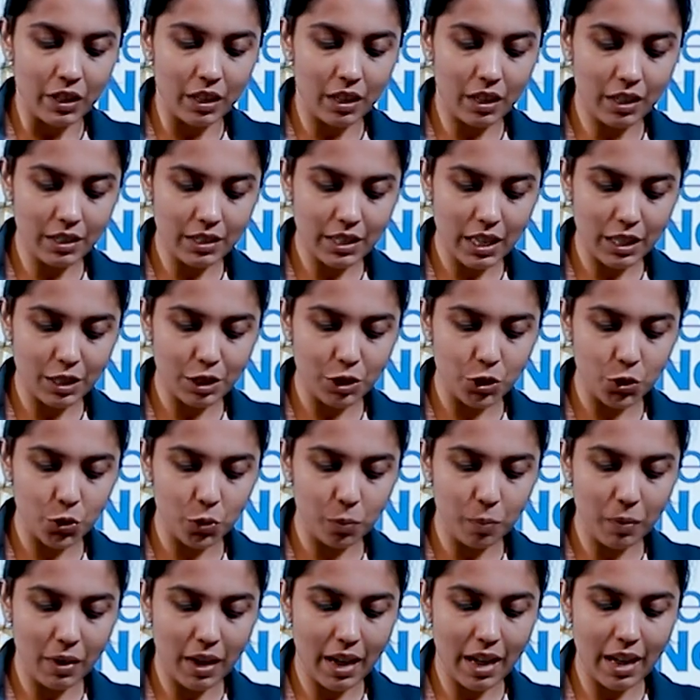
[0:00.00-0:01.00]
a test
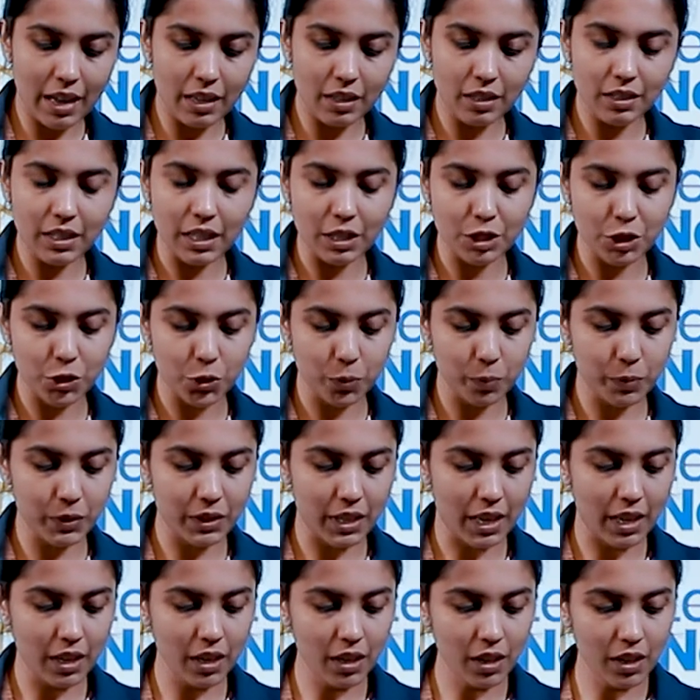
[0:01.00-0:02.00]
tube and a test tube
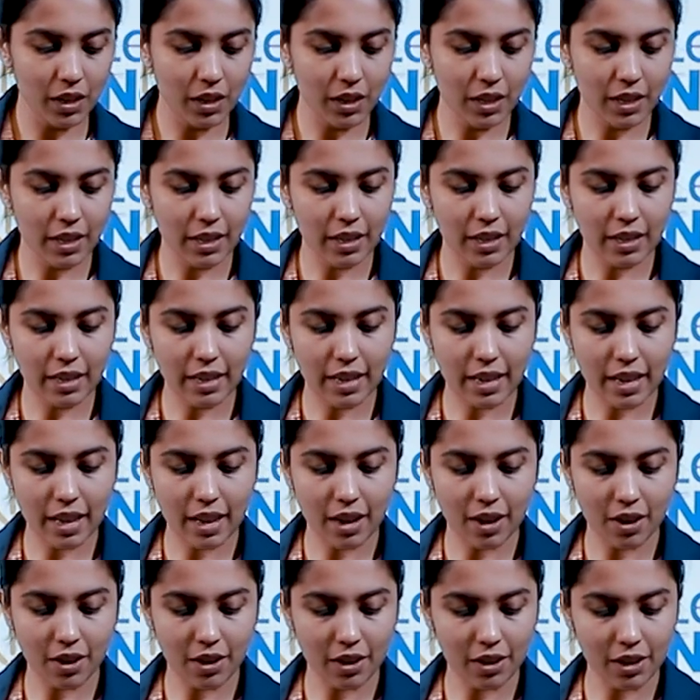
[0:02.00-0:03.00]
stand,
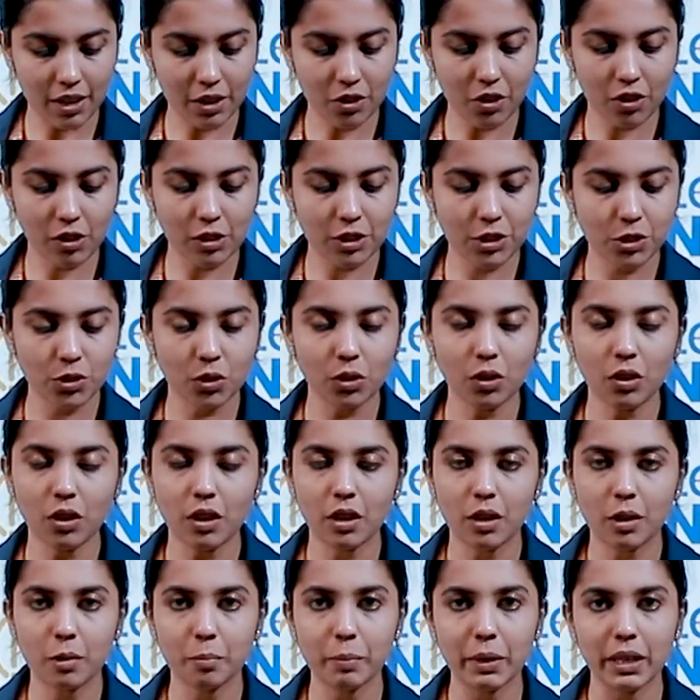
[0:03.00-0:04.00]
and also
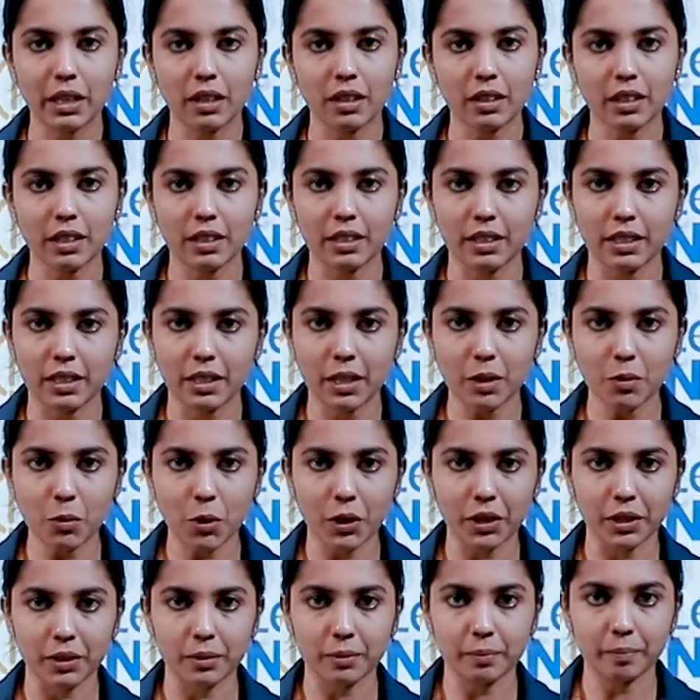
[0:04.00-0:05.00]
a beaker containing
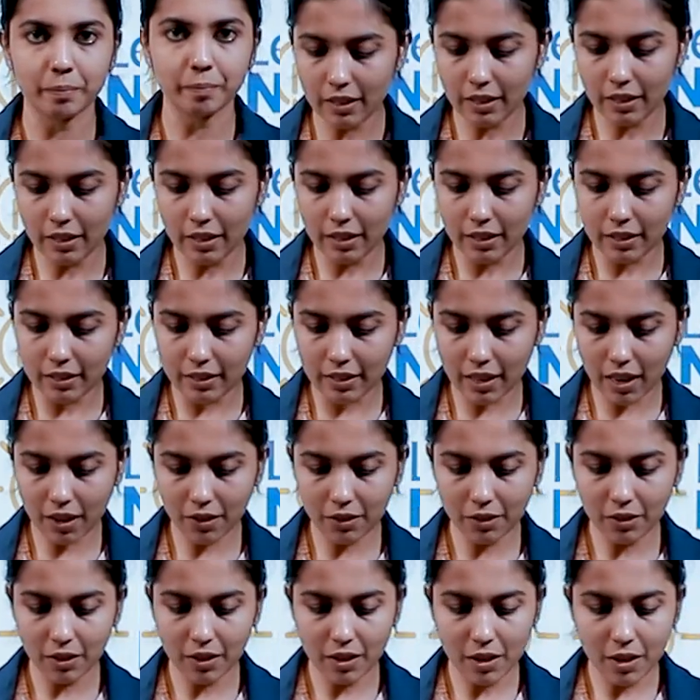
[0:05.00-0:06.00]
water.
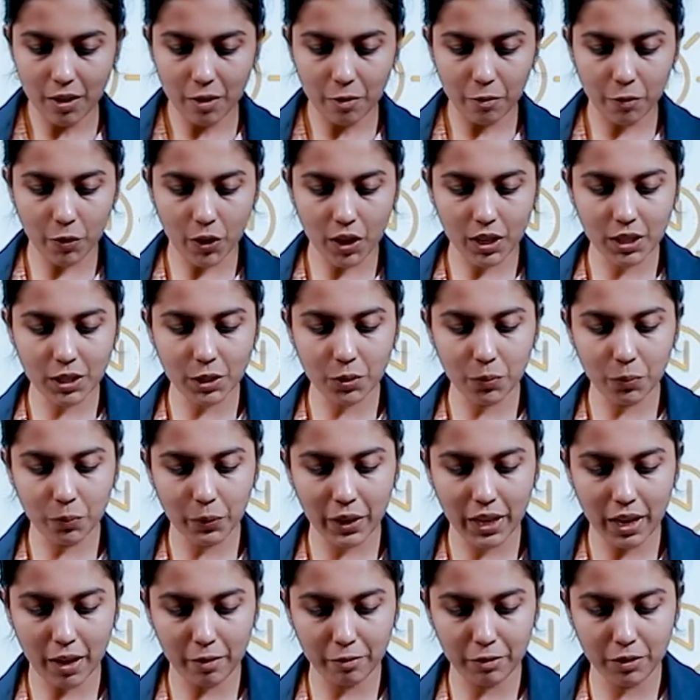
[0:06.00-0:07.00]
Now first
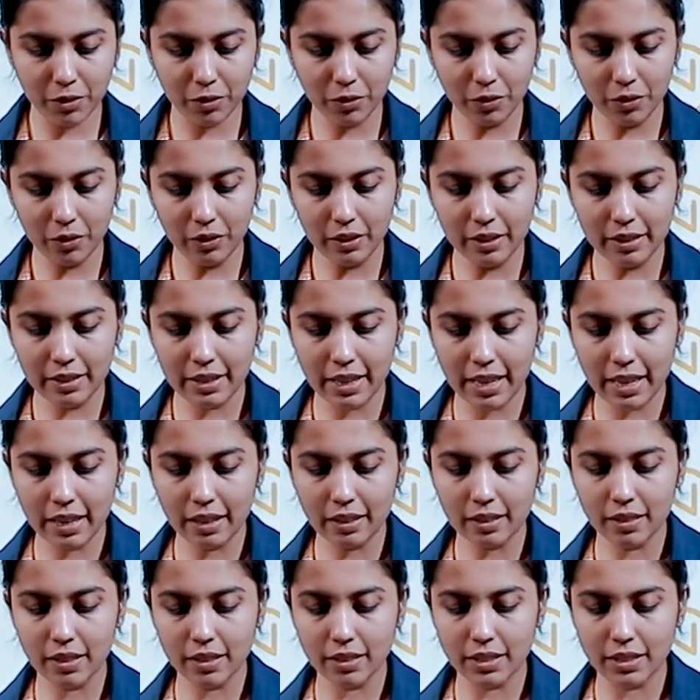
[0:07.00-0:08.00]
we have to take the